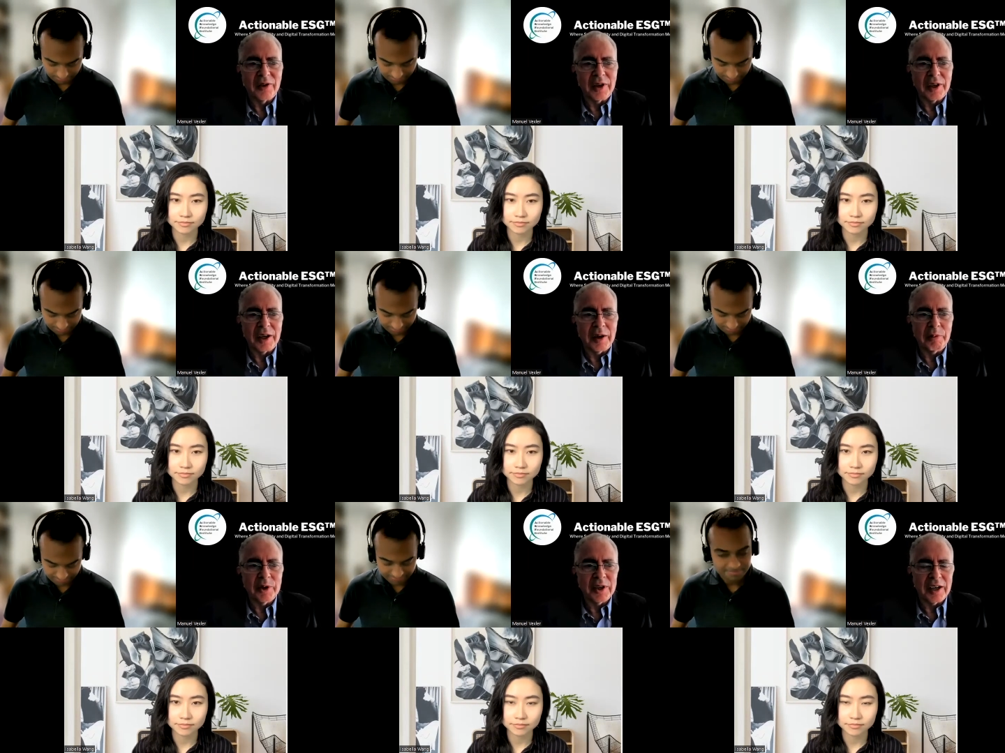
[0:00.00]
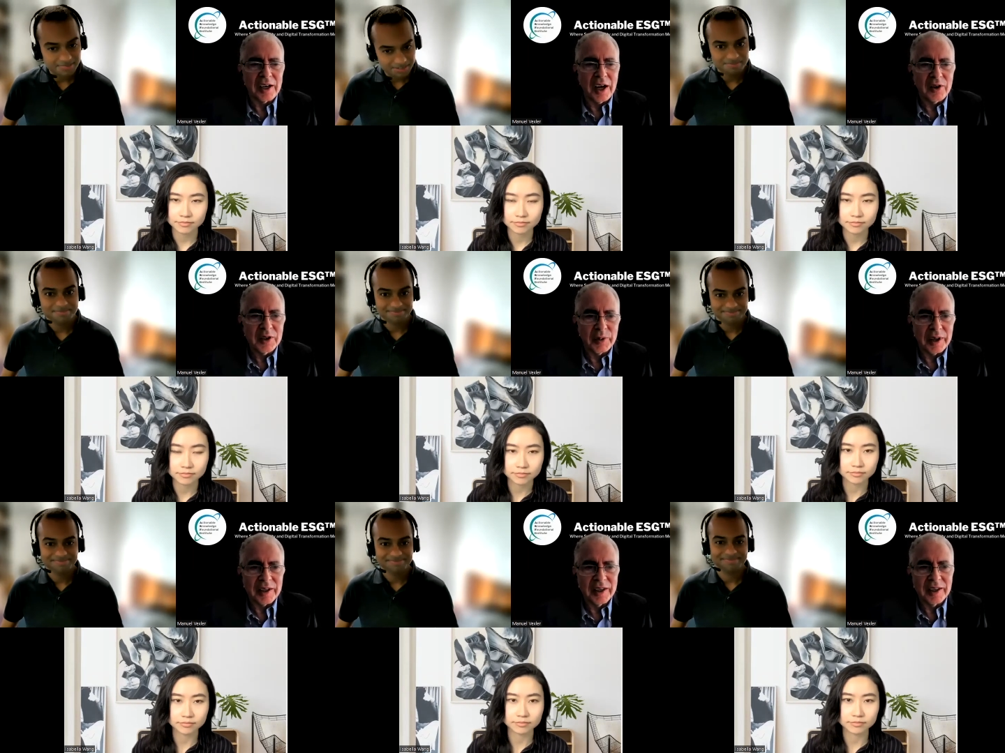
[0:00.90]
Speaker 1: We uh, put an
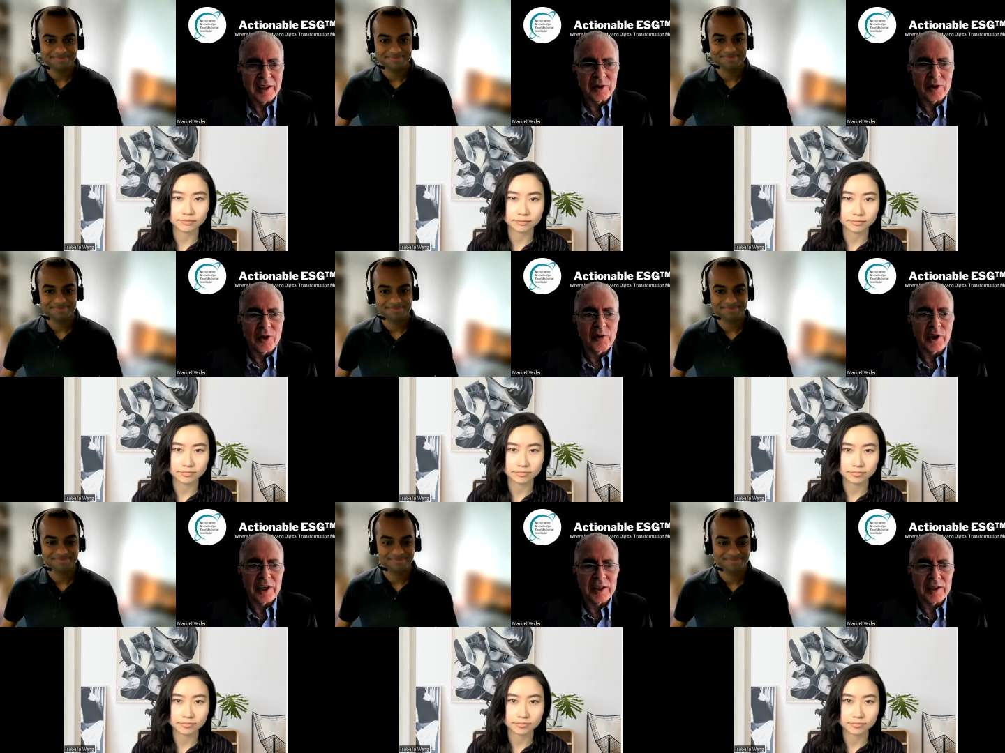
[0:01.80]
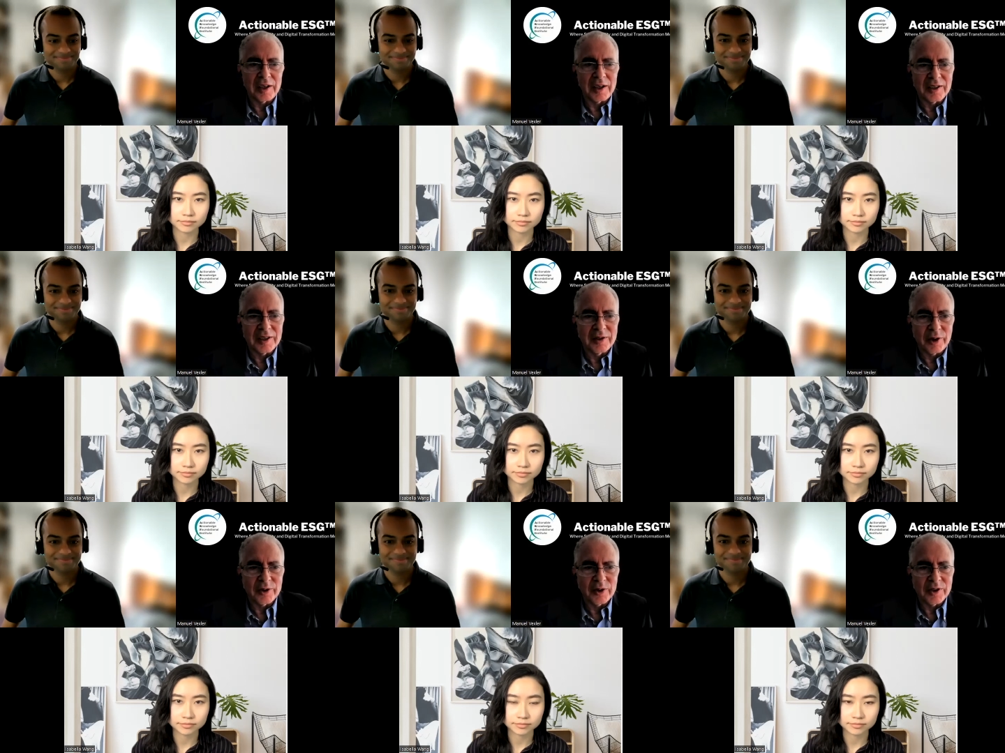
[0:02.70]
announcement that we look for interns
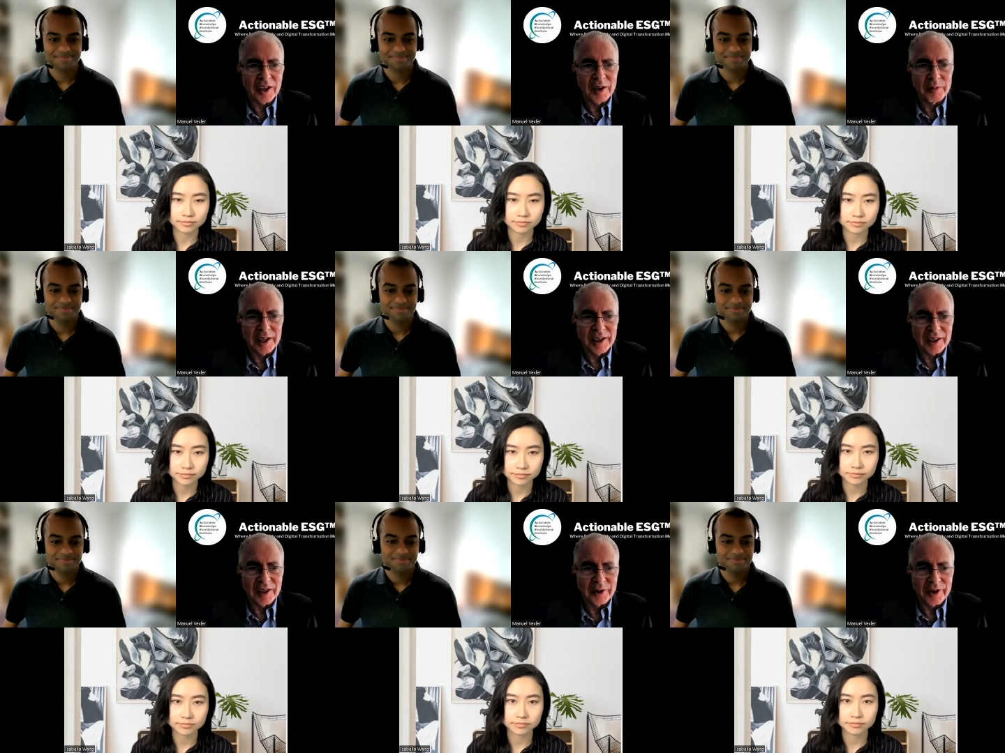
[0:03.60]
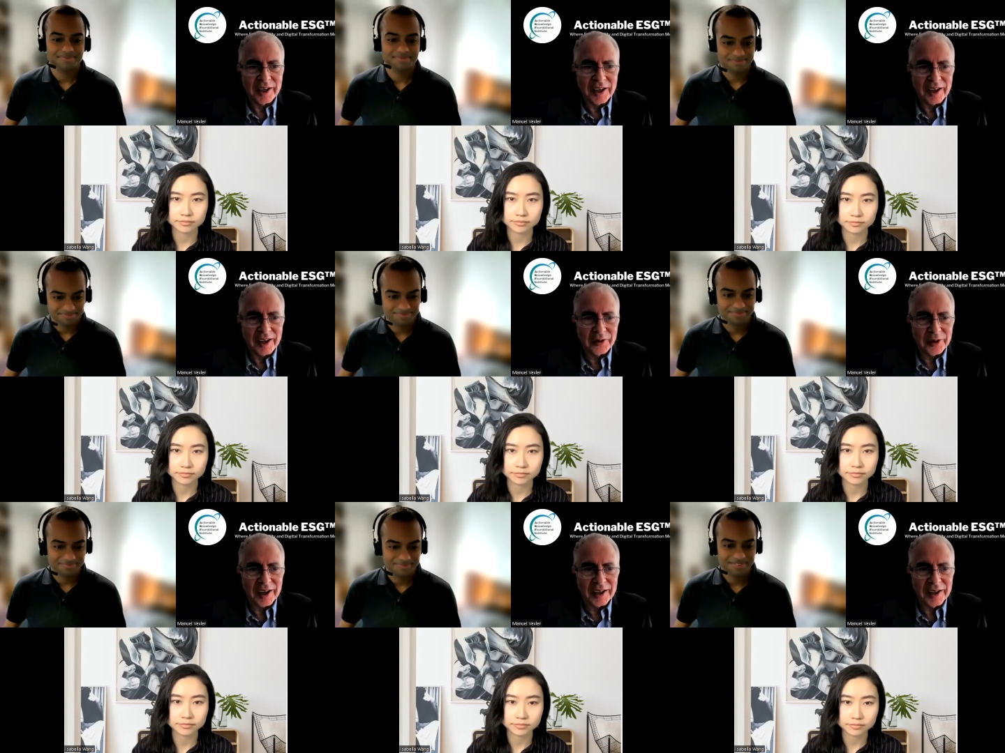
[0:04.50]
for sustainability for
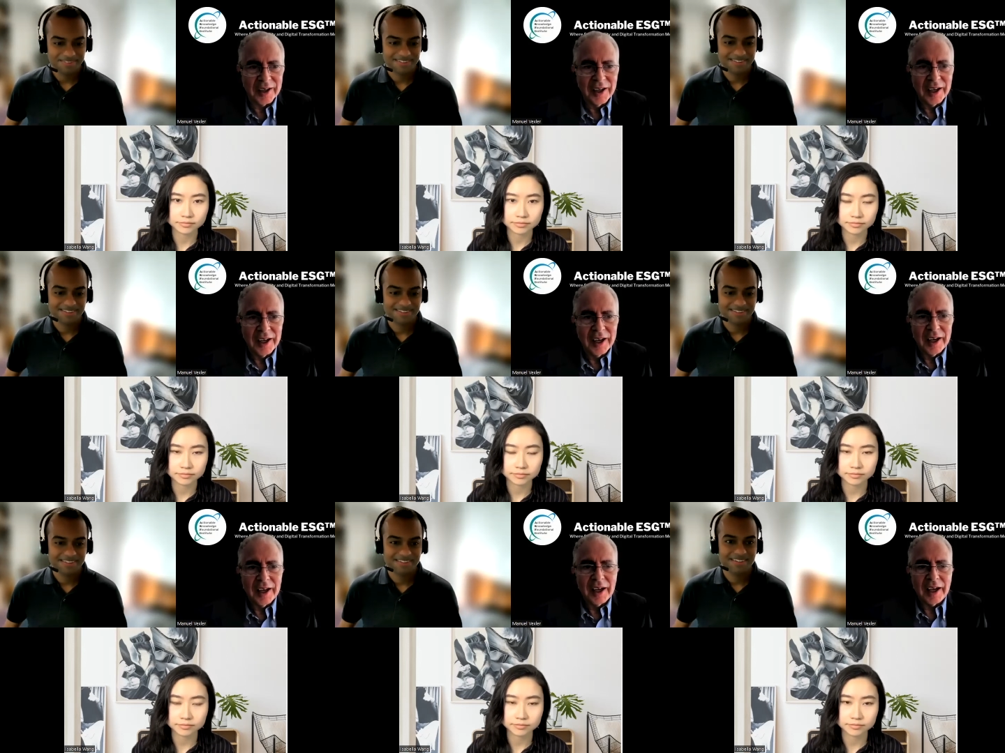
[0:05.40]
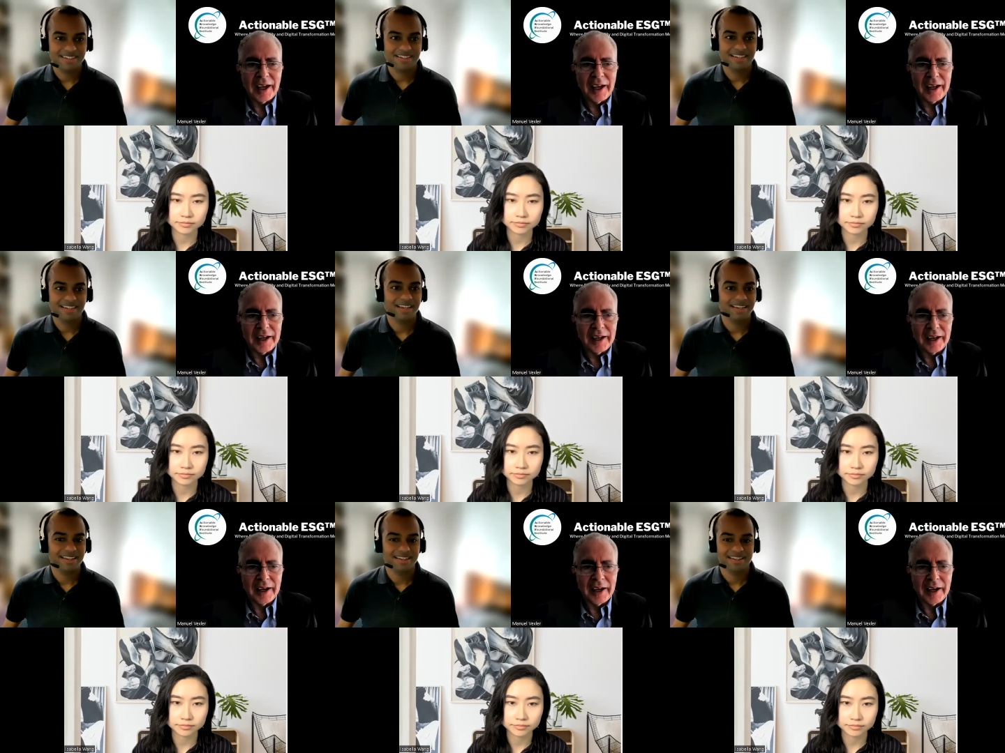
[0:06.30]
AKFI. And
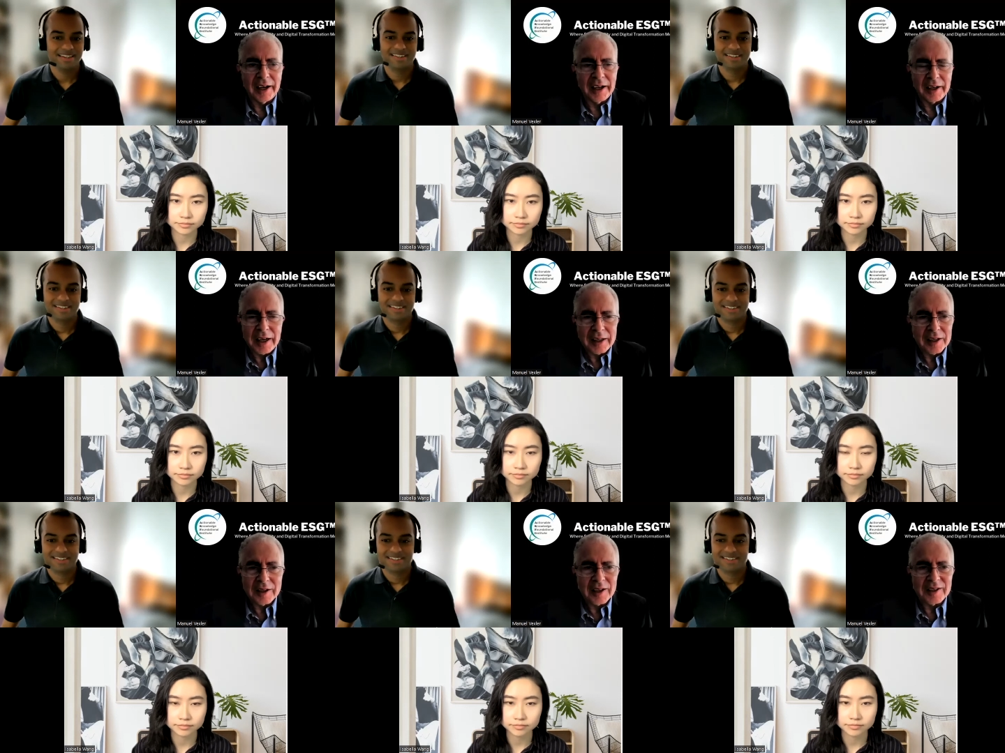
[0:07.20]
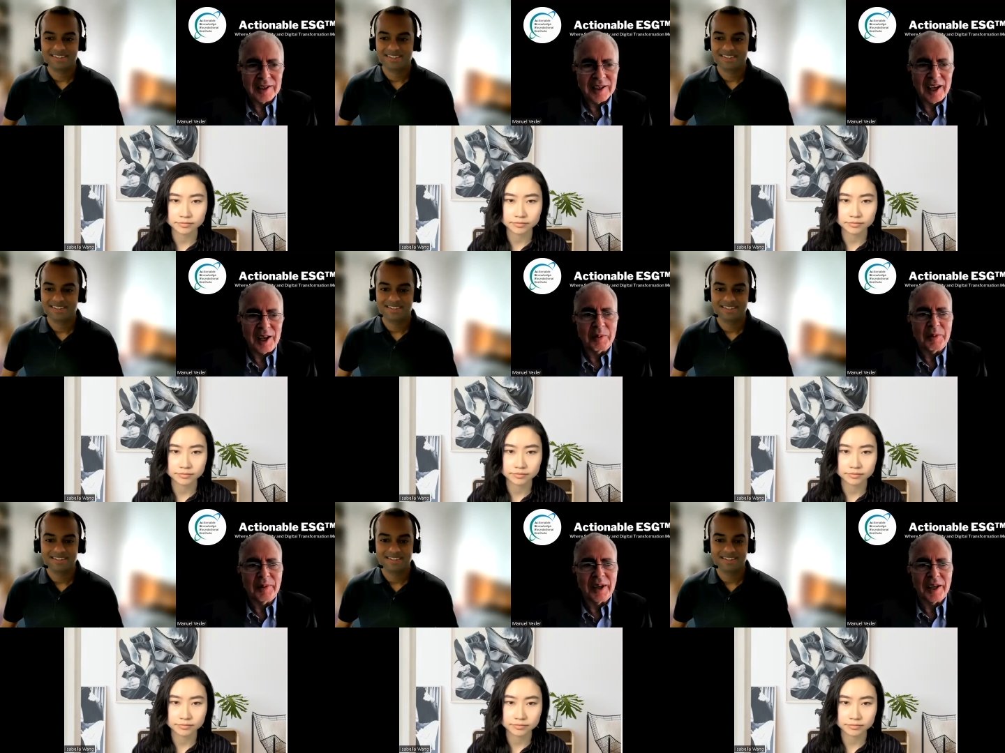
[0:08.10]
uh, great interns
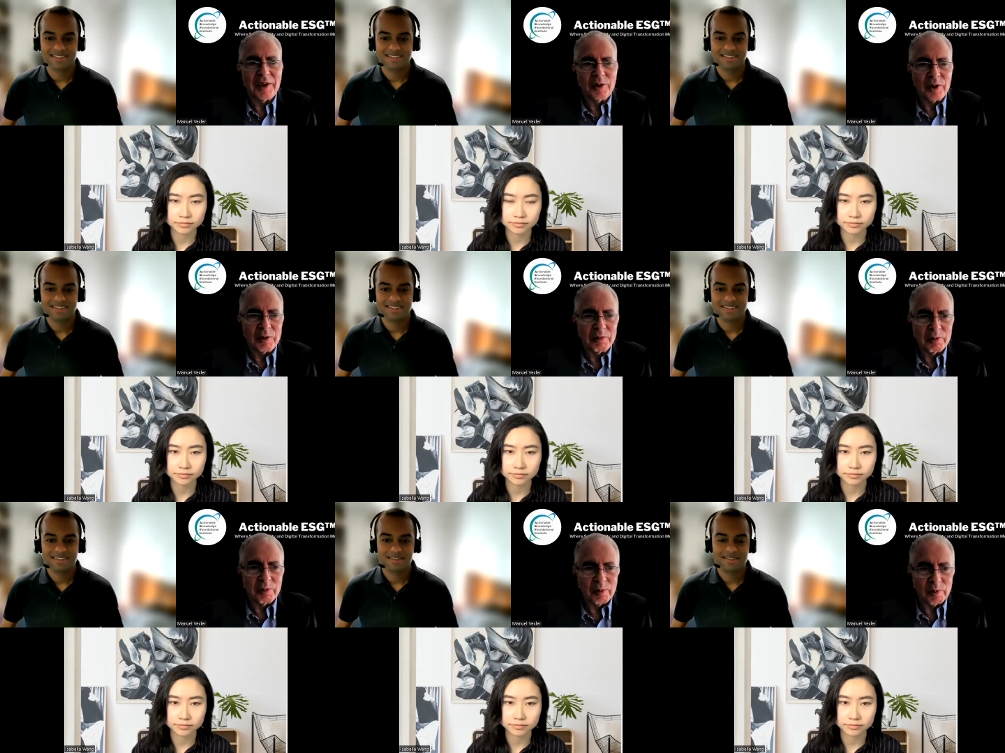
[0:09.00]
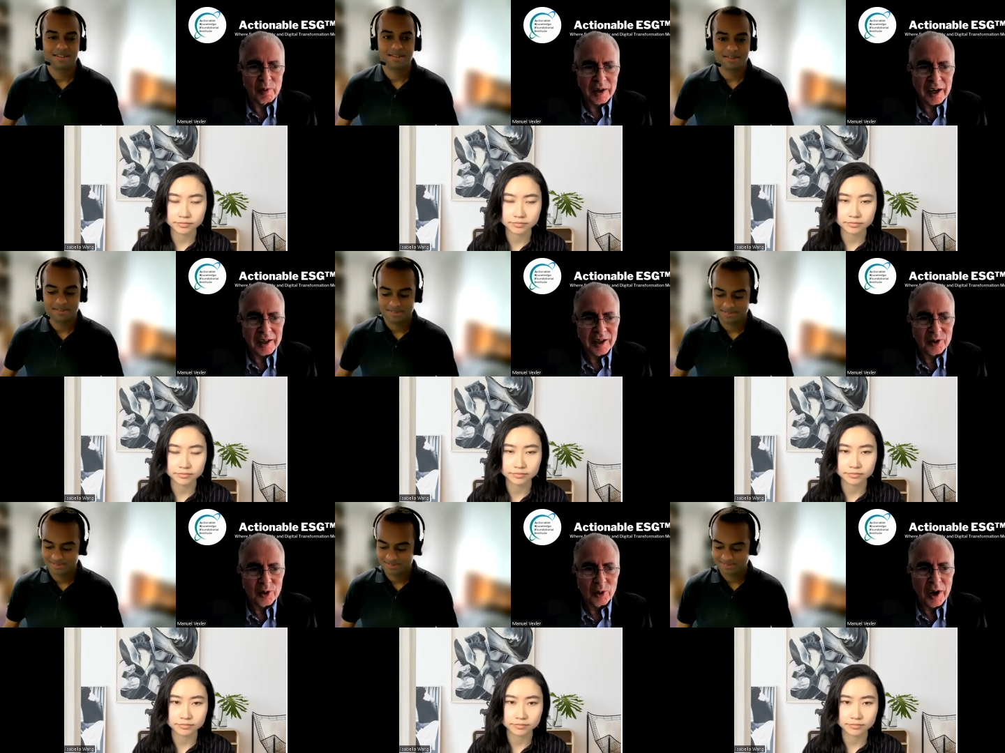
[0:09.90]
came, and we
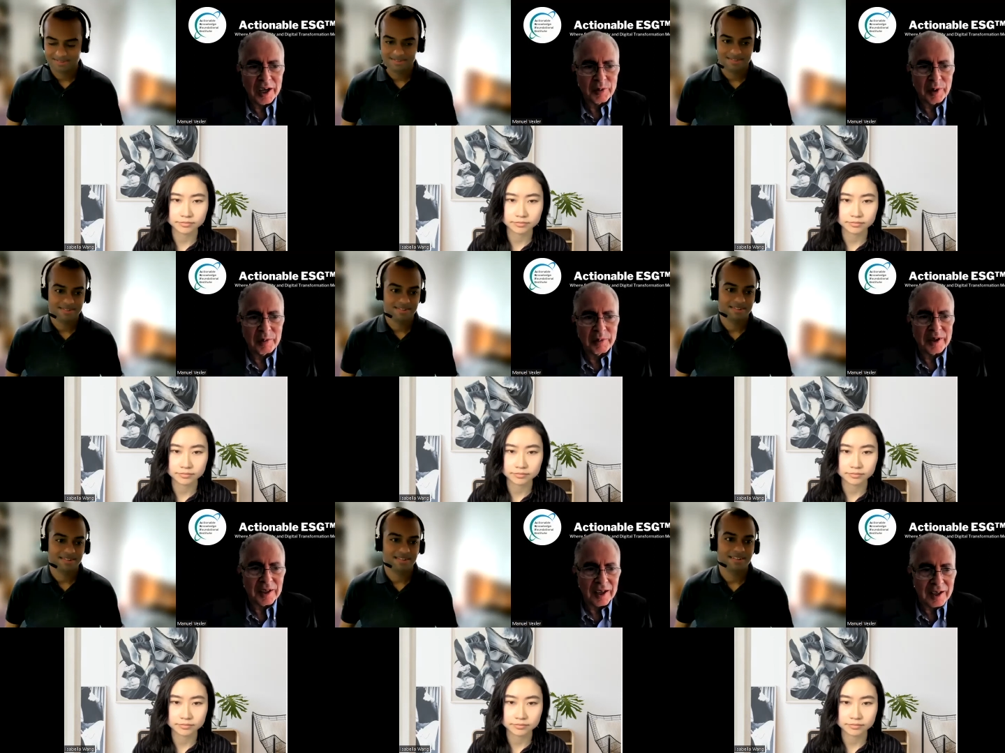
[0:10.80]
writing two white papers and